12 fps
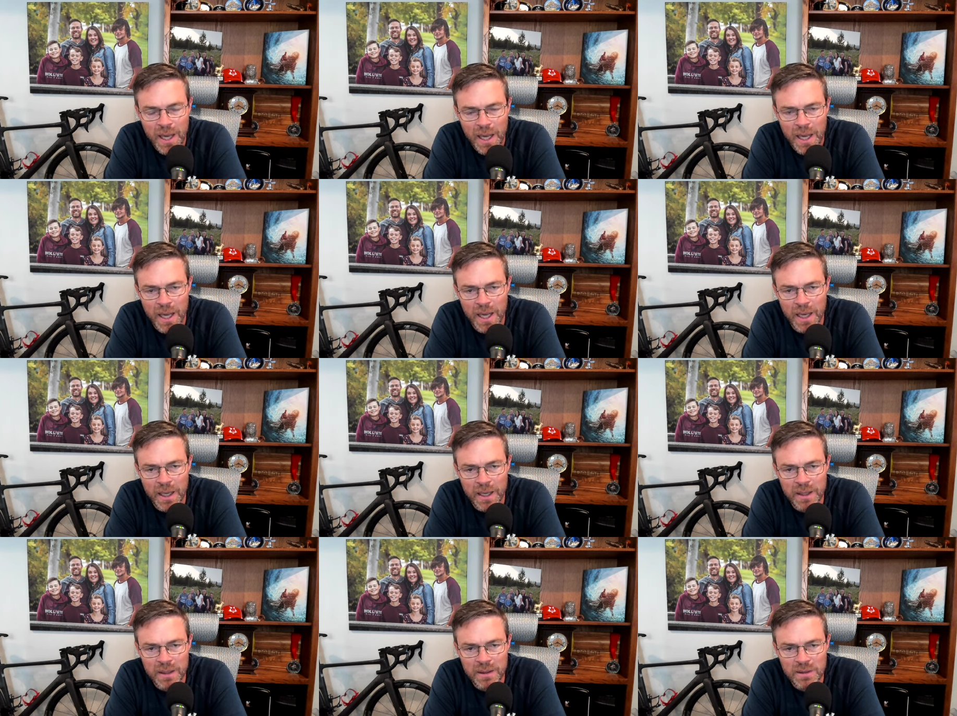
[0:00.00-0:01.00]

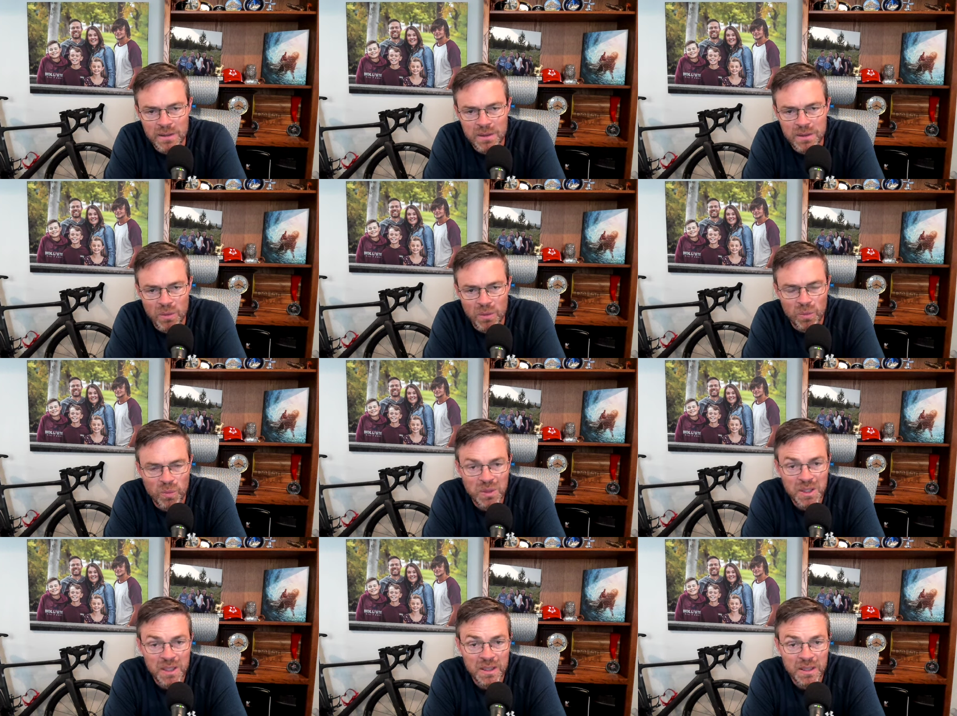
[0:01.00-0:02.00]
And
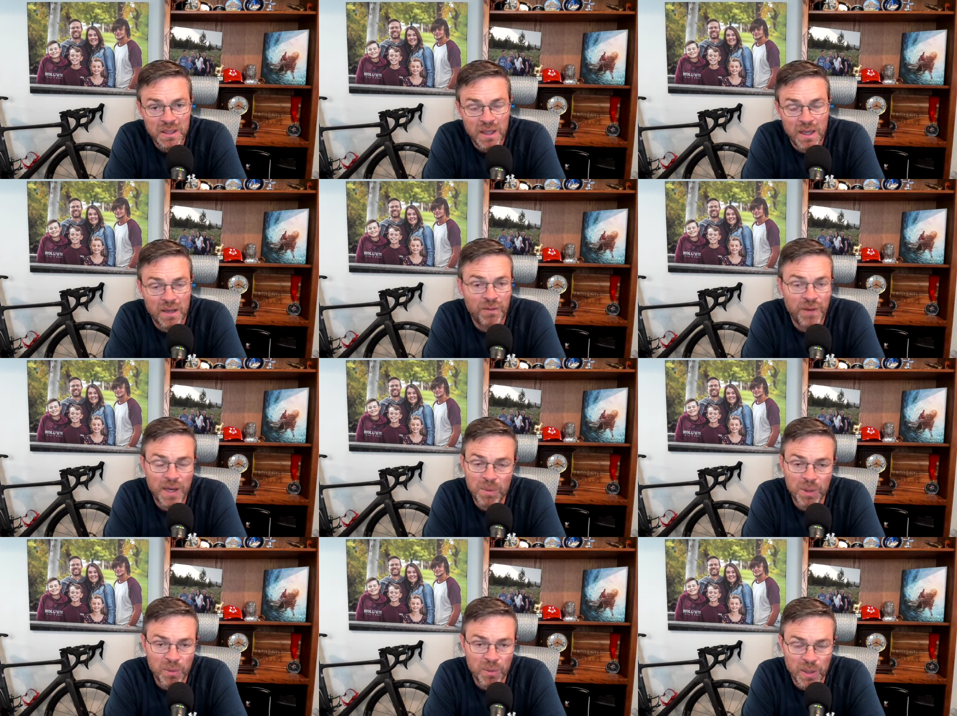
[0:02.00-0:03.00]
we had
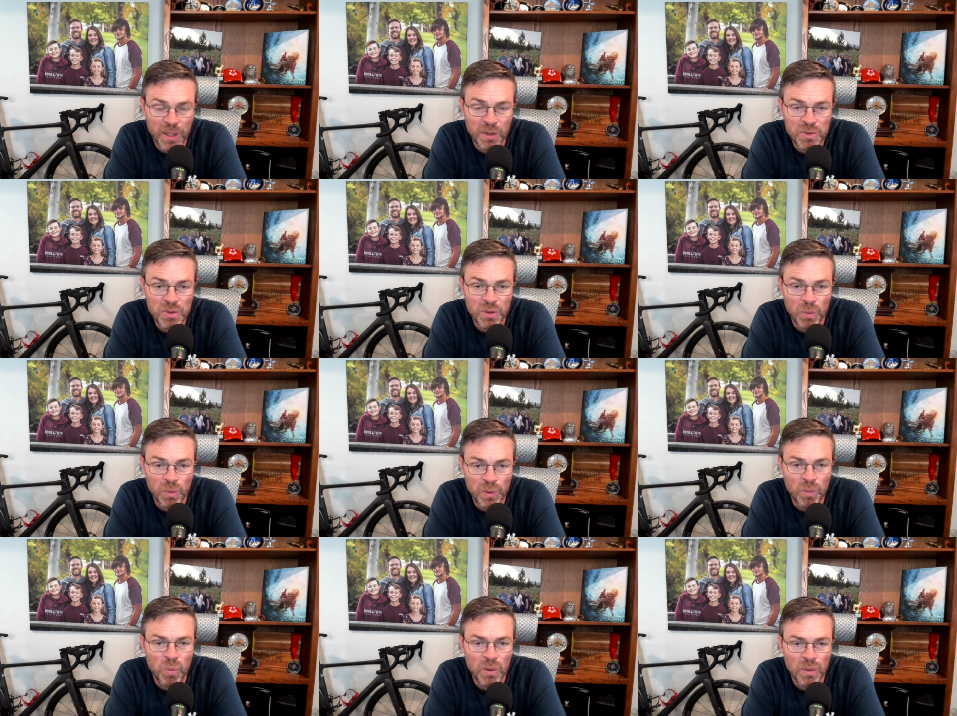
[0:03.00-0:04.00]
family around, so we
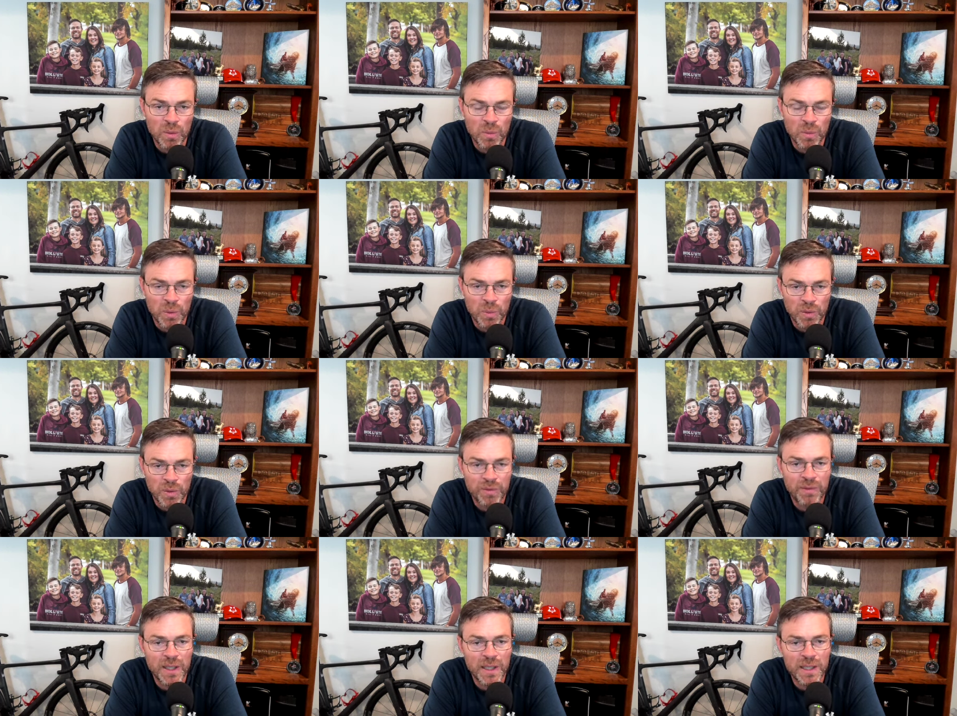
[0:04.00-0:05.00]
were
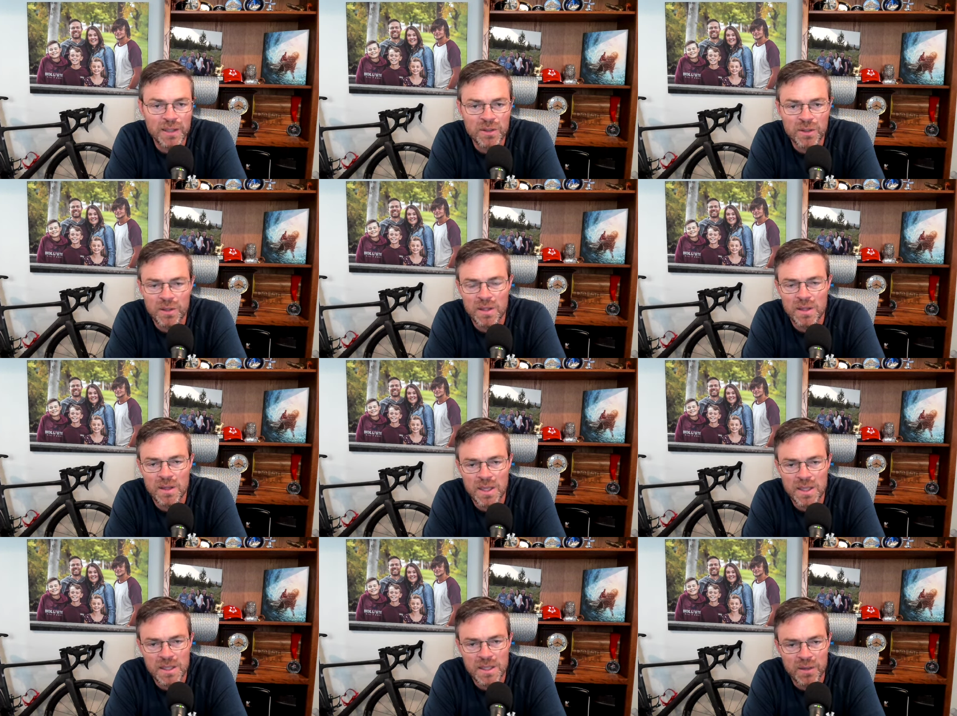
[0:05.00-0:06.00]
fine during
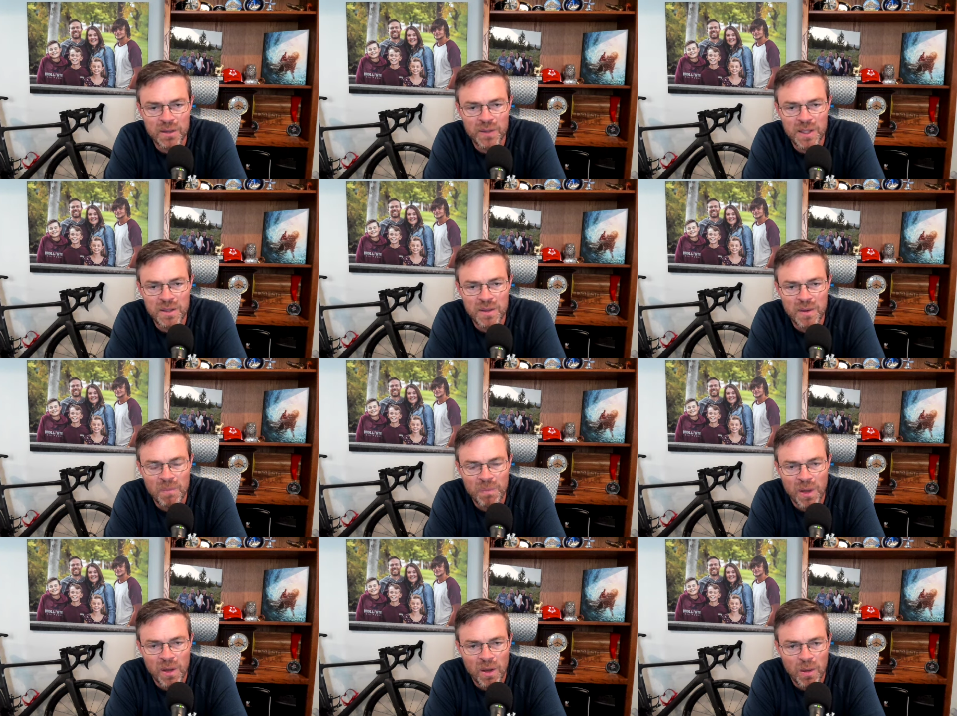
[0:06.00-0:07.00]
Thanksgiving.
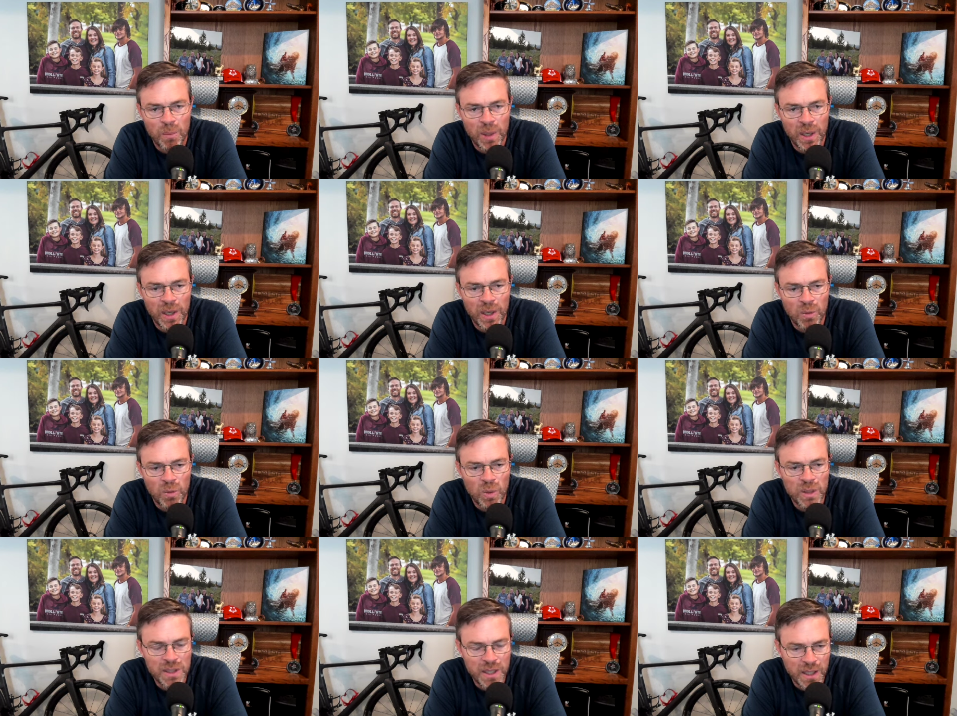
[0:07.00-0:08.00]
But
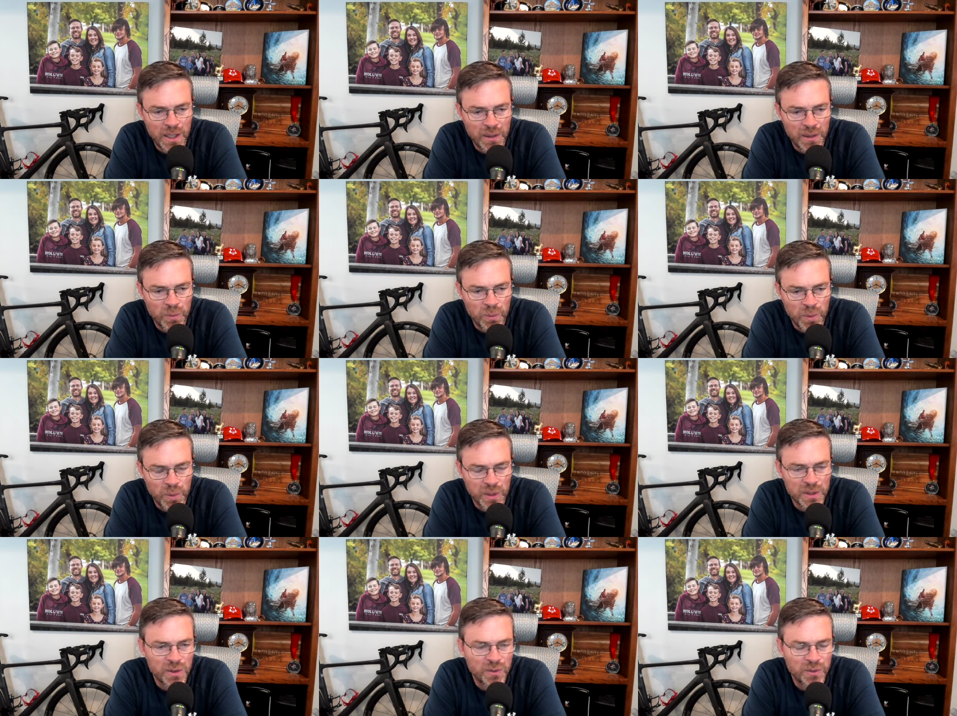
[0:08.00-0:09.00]
one day we
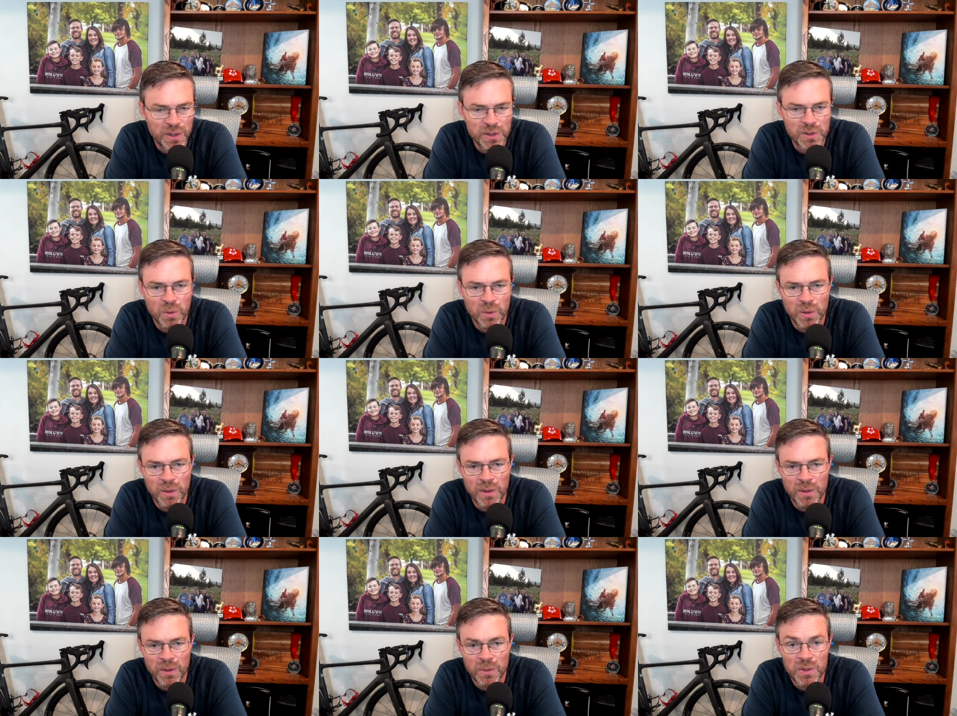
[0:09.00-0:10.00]
went to the front door,
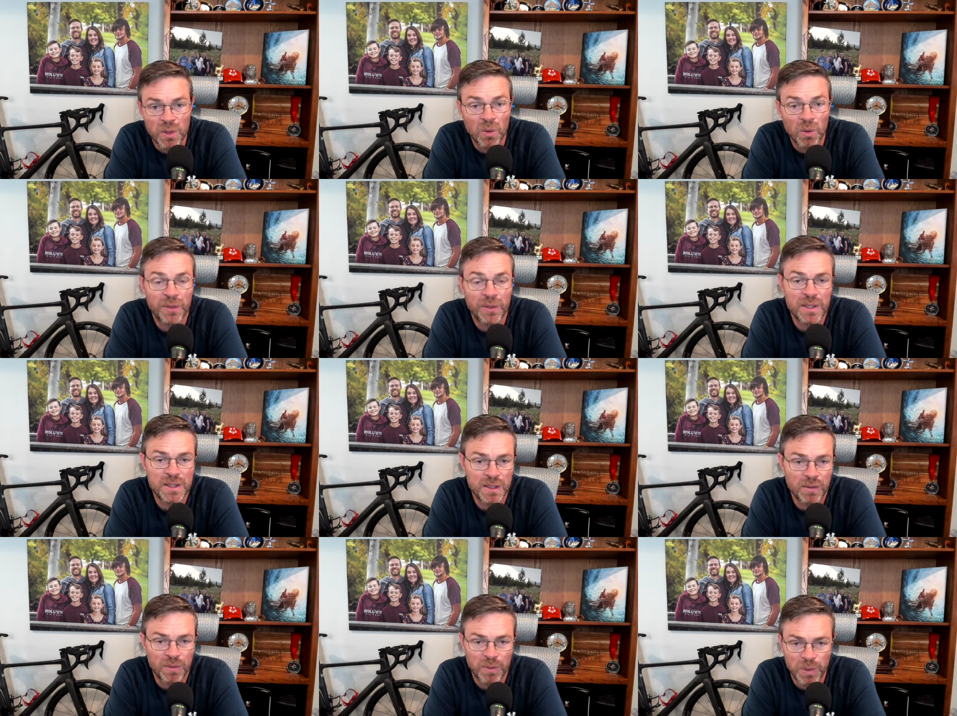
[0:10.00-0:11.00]
and there was a whole
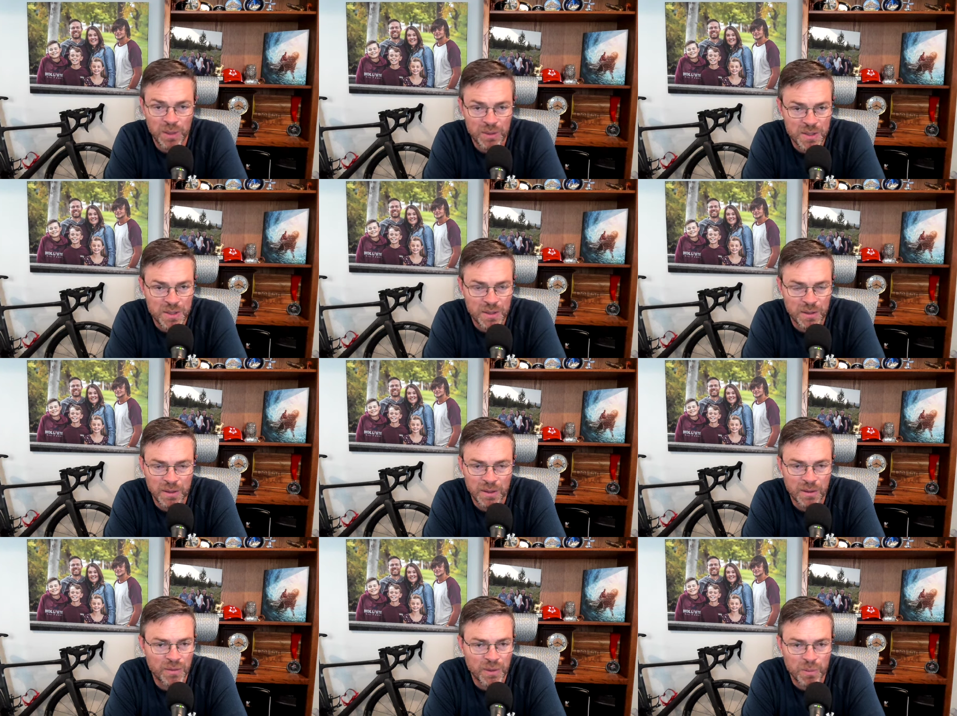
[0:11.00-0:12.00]
Thanksgiving meal sitting on
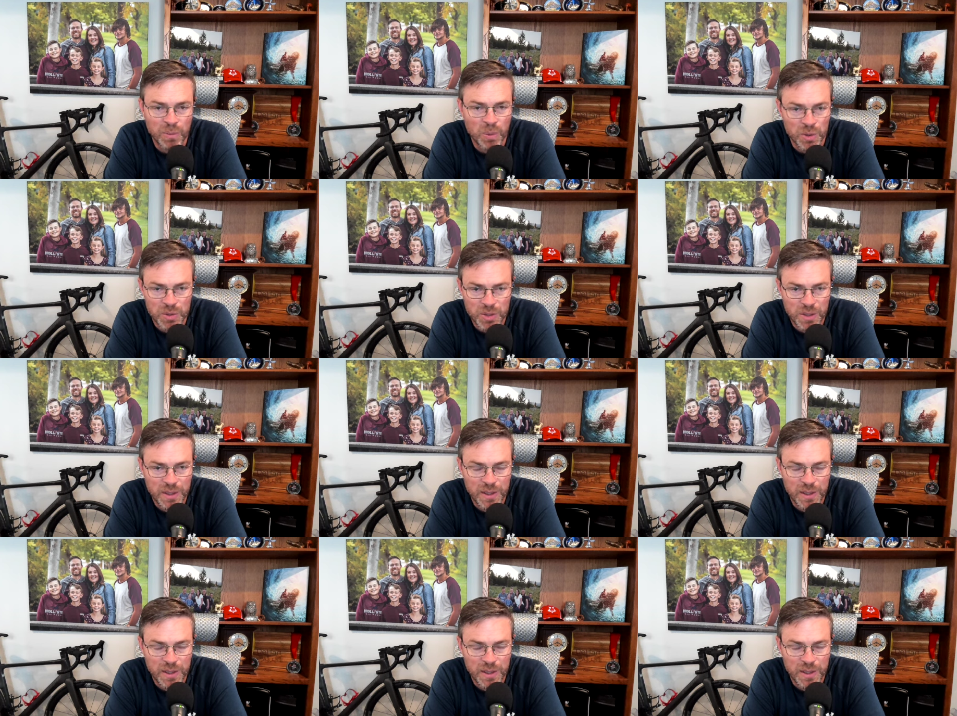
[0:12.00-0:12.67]
our front porch.